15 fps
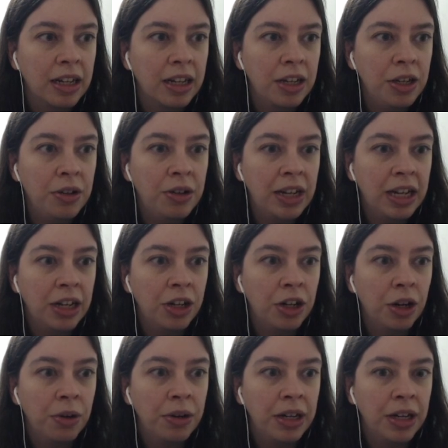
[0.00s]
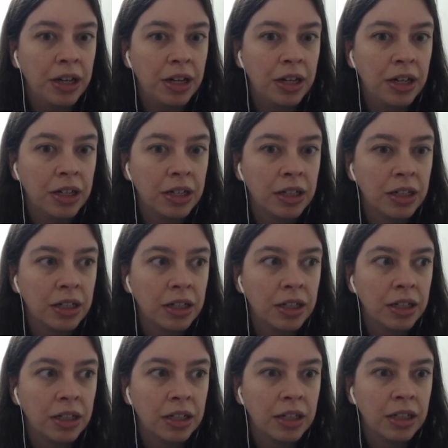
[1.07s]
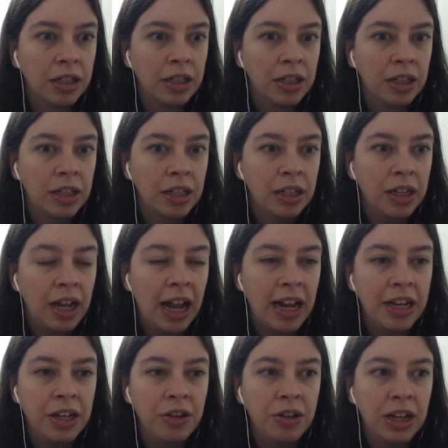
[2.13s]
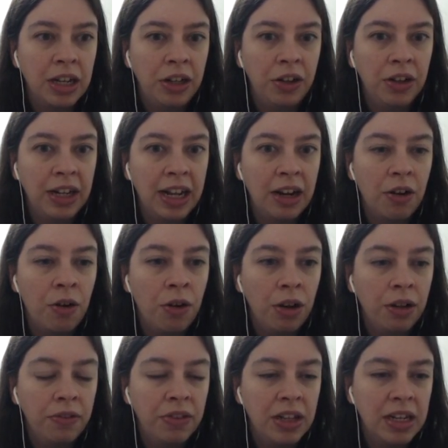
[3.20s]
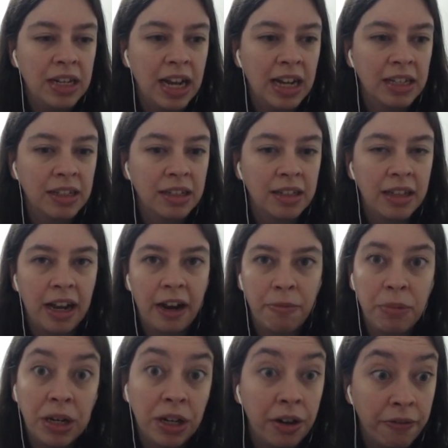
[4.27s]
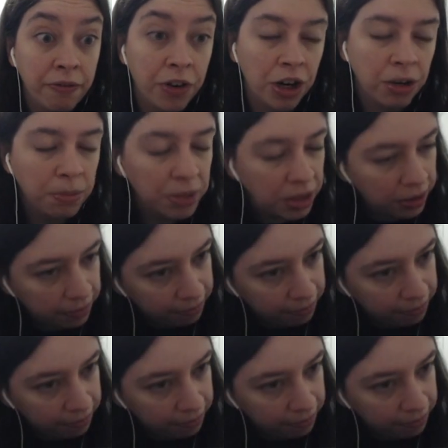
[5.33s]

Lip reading: you can go here and you can look at all of the tasks that have been confirmed